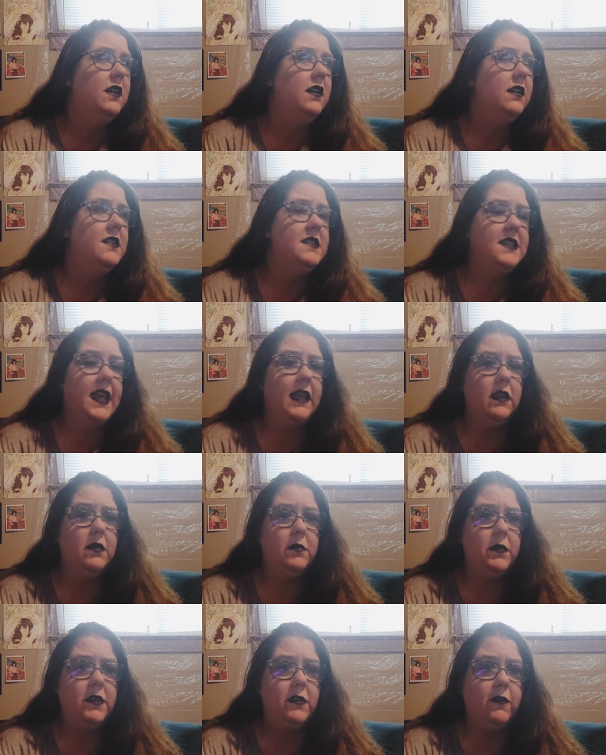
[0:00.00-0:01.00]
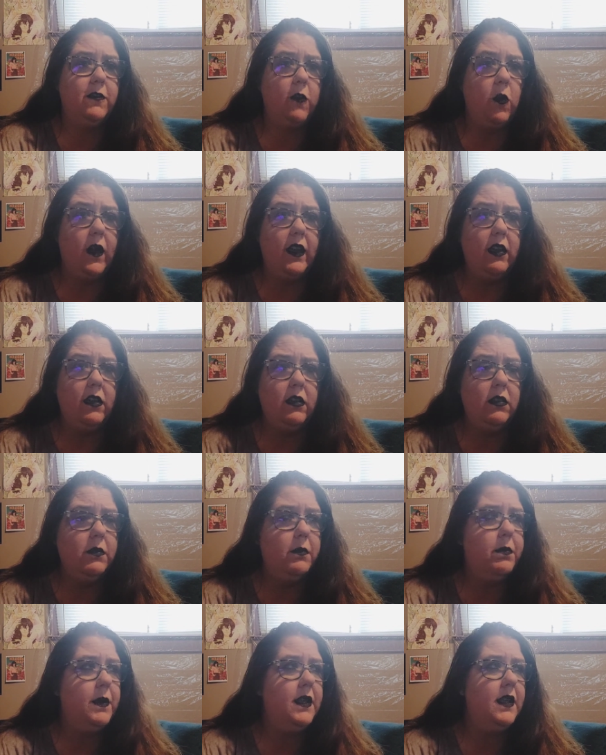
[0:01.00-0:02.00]
Salem's foil,
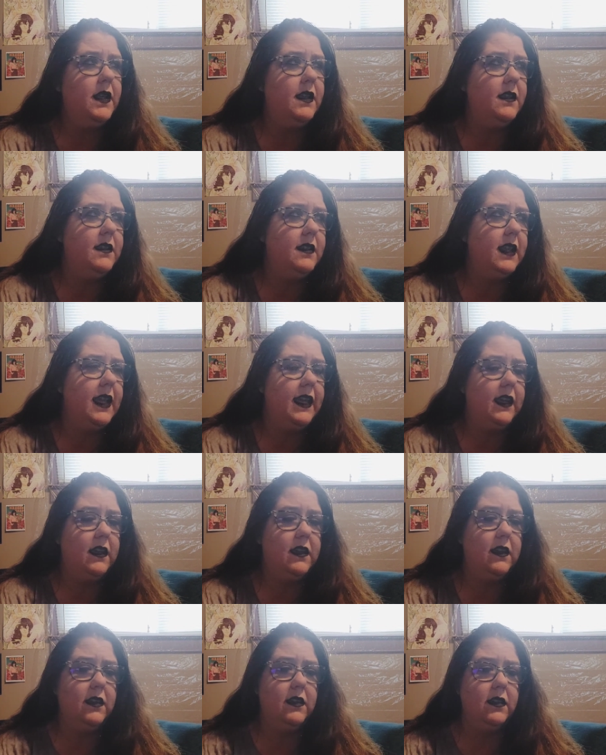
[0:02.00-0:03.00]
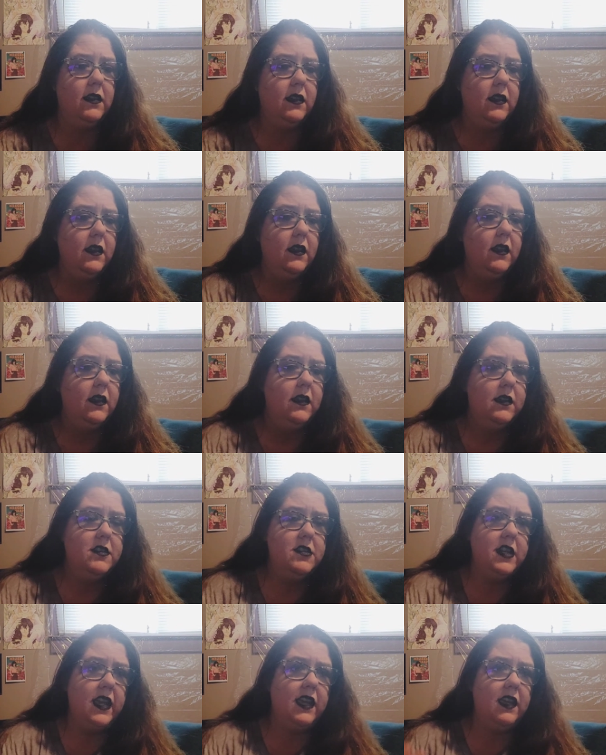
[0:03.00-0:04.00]
but it's like
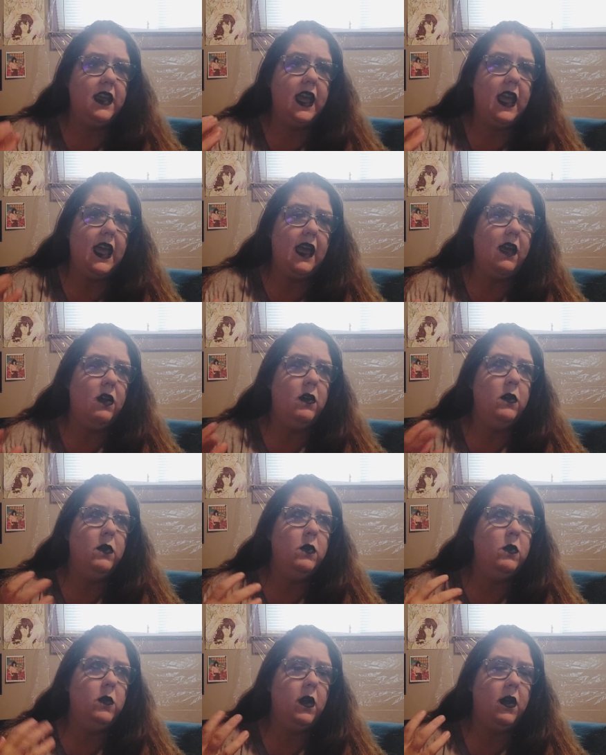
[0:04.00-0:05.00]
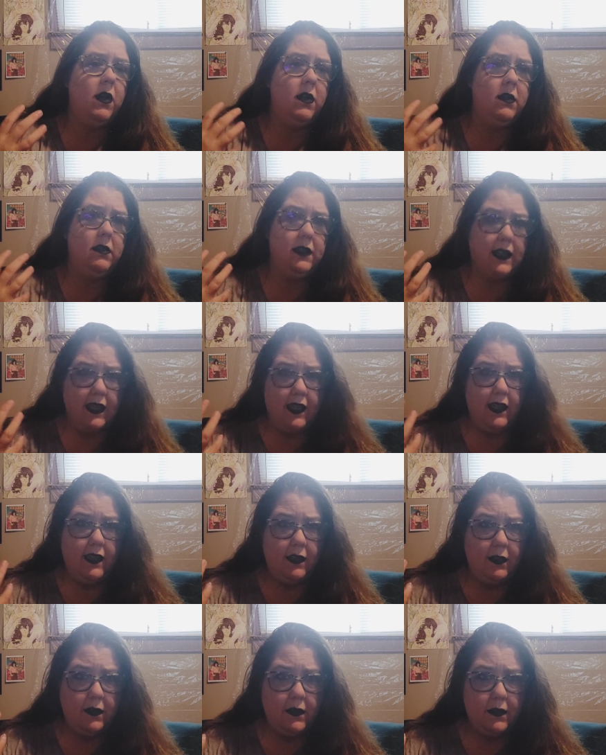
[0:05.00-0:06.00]
Jake Howe, while
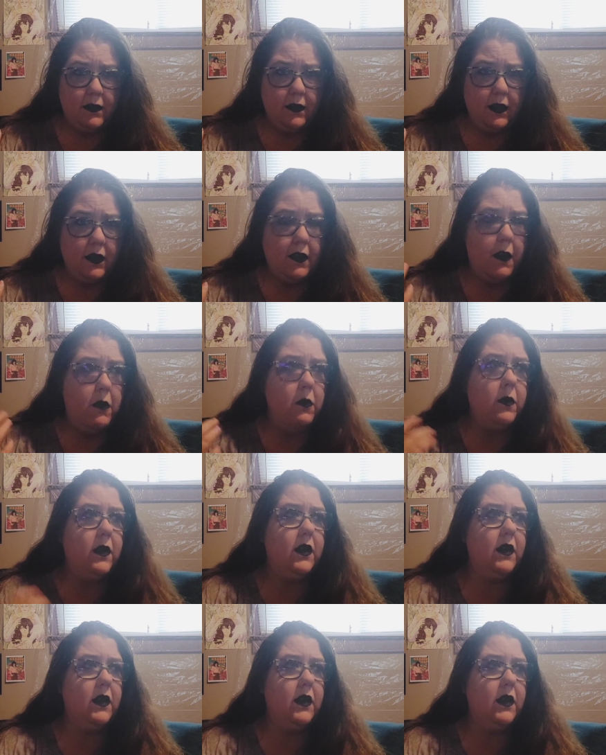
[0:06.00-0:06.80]
he's, you know,